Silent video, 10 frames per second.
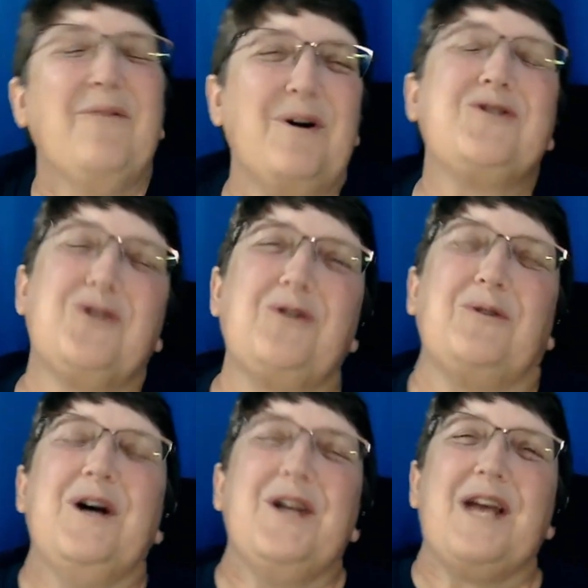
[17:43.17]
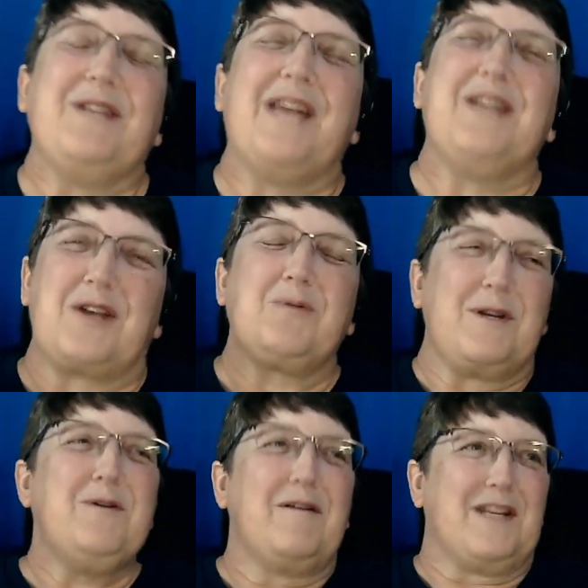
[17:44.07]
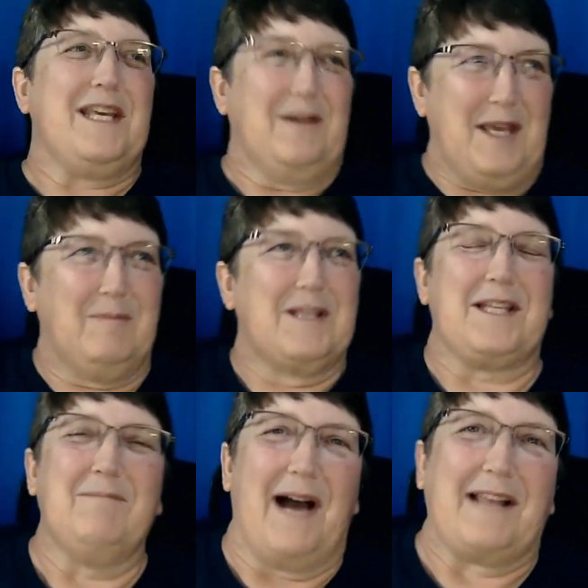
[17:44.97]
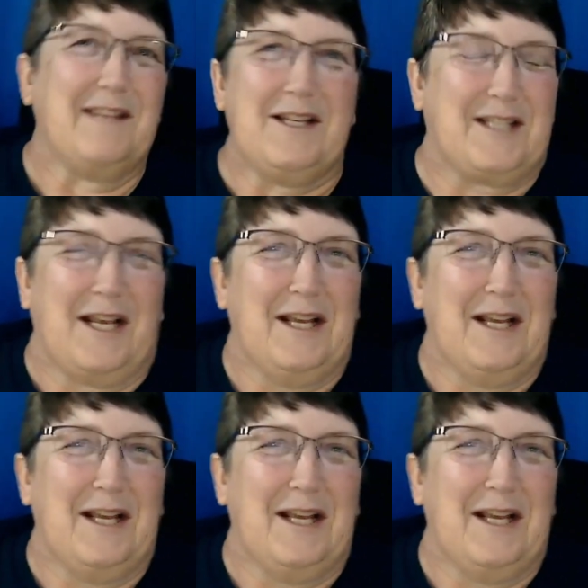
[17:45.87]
But true. And yes, we do have to keep this in mind. These